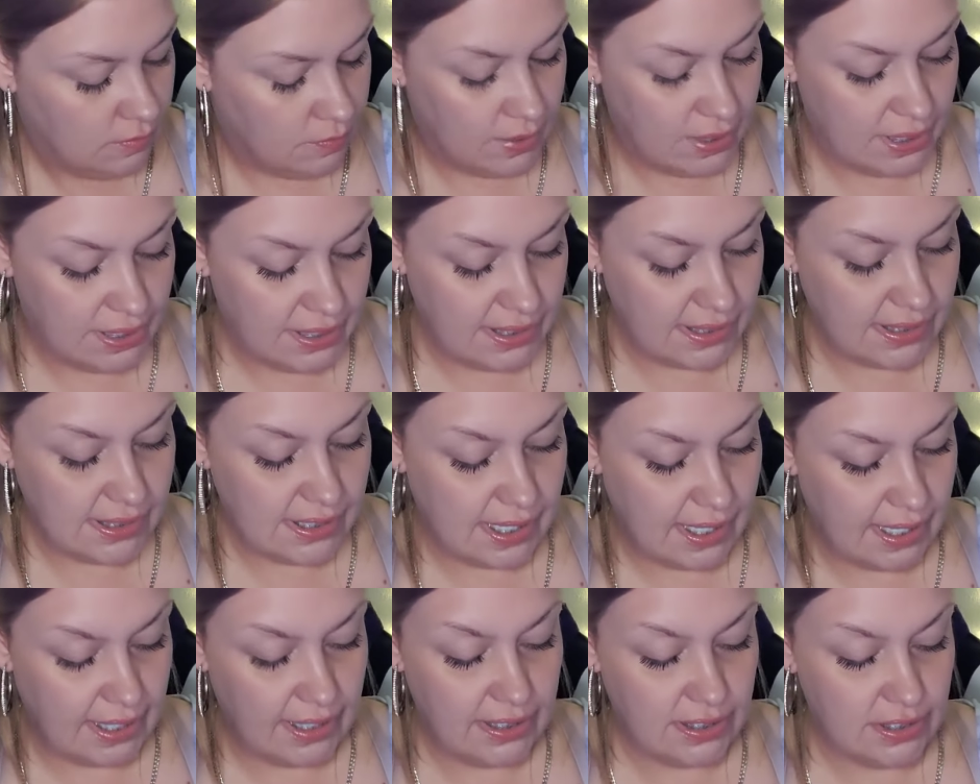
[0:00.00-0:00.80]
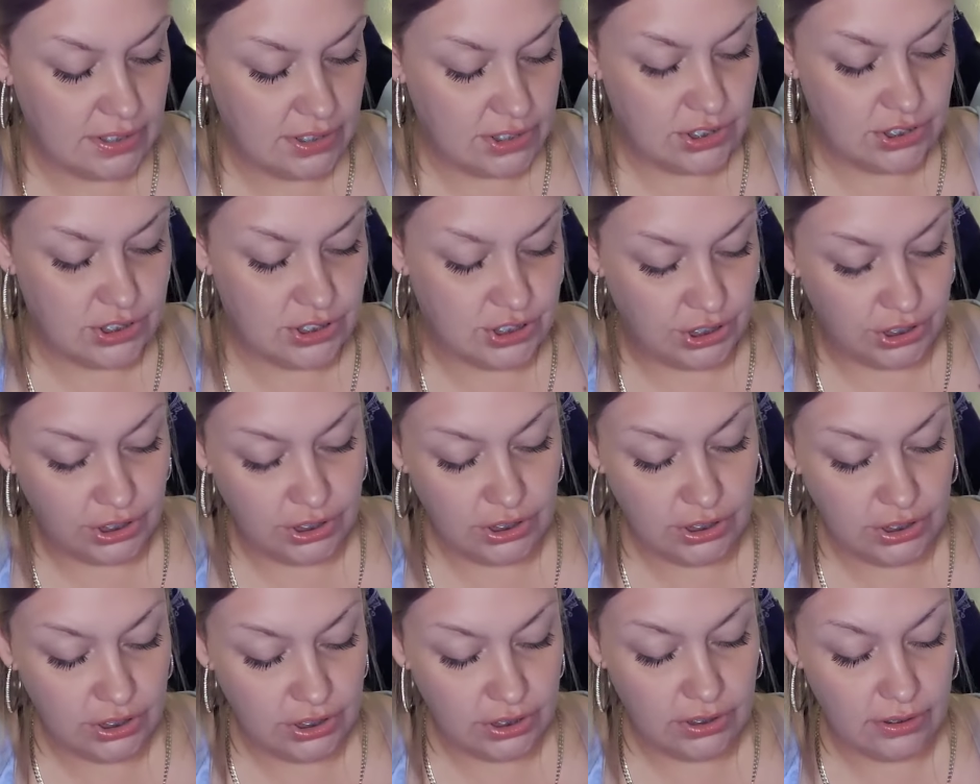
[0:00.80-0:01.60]
Why is ain't
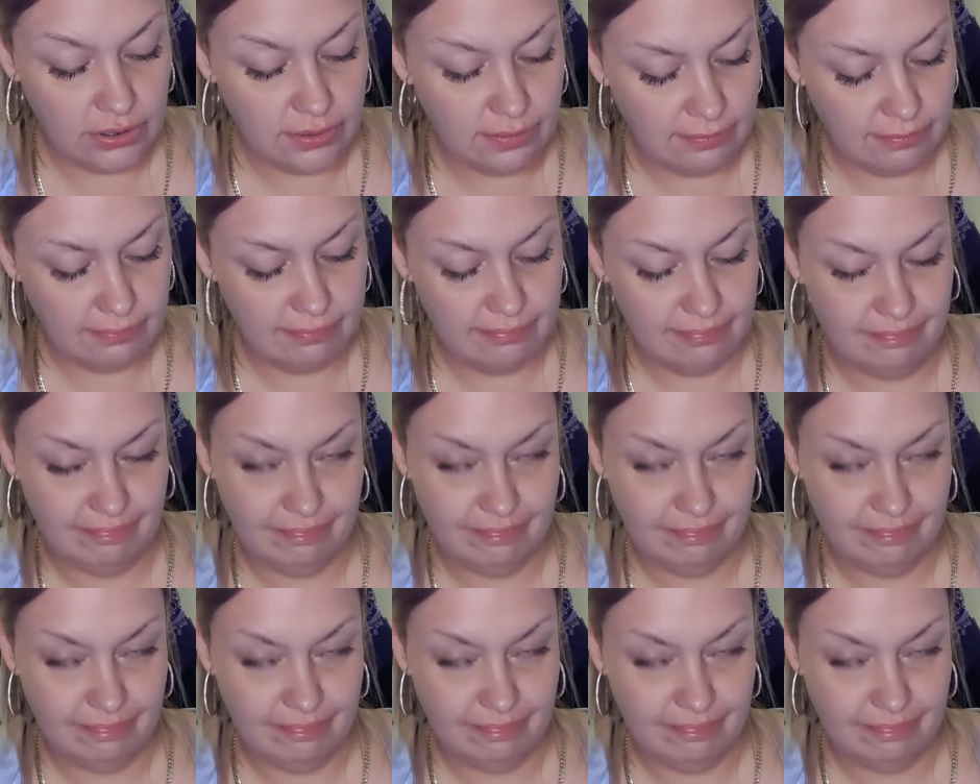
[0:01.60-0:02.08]
shit?